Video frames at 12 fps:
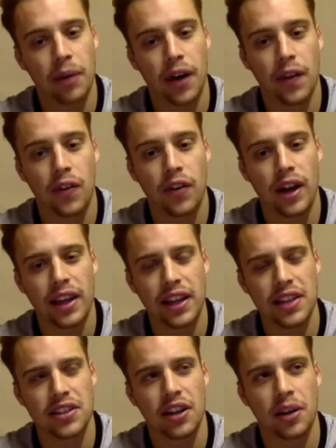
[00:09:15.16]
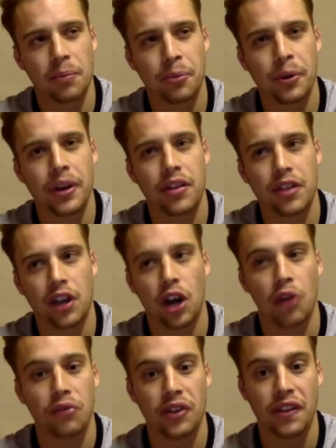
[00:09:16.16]
behind the racket is like a brilliant thing.
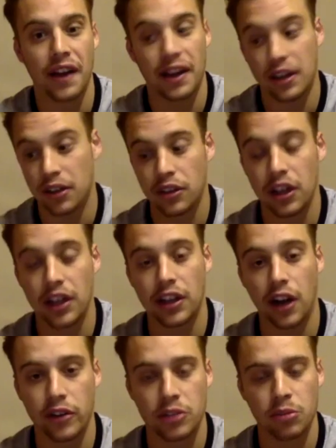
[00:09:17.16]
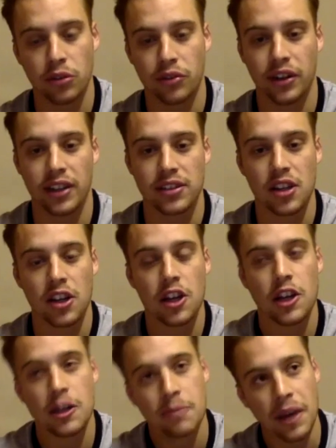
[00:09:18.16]
Hopefully that can encourage more fans.
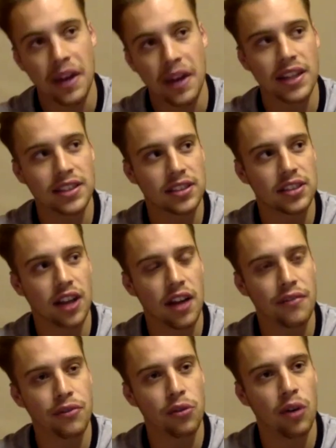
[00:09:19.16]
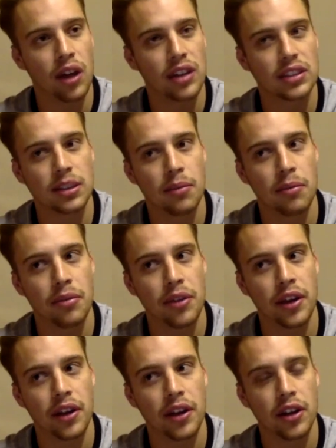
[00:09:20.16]
But in essence, I feel like
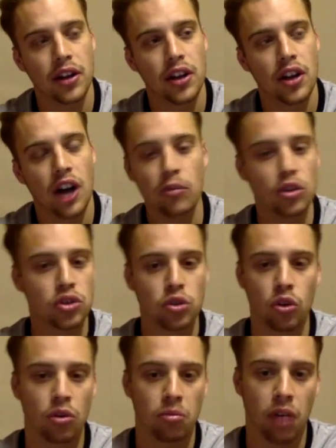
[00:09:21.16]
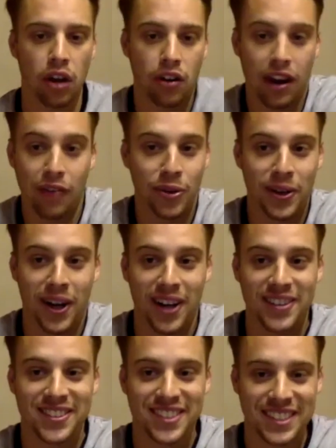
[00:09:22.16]
something." I'm not sure. I don't have all the
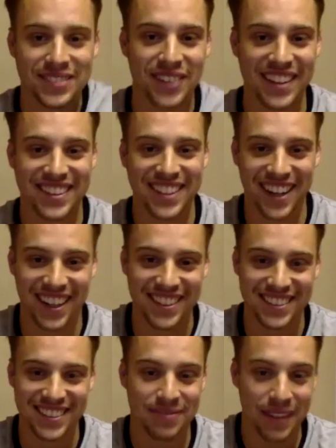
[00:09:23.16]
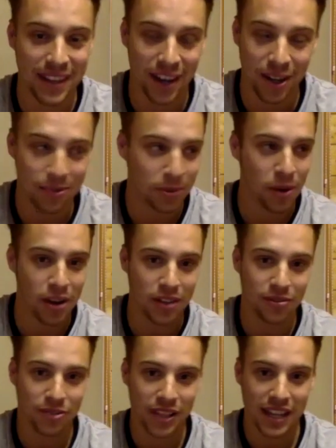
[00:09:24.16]
answers. If I had the answers, mate, I'd be
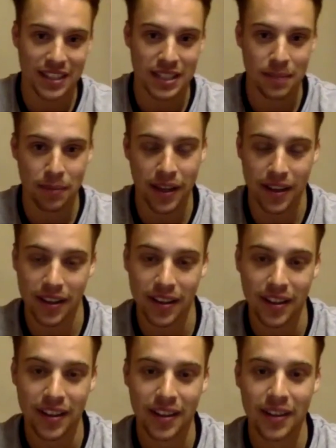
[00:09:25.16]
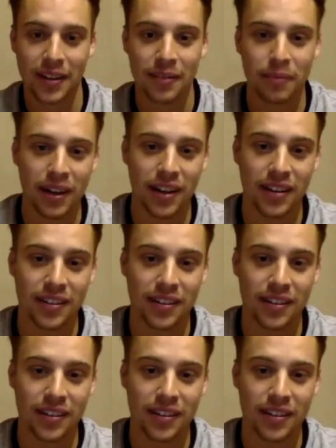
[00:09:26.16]
working for the ATP. But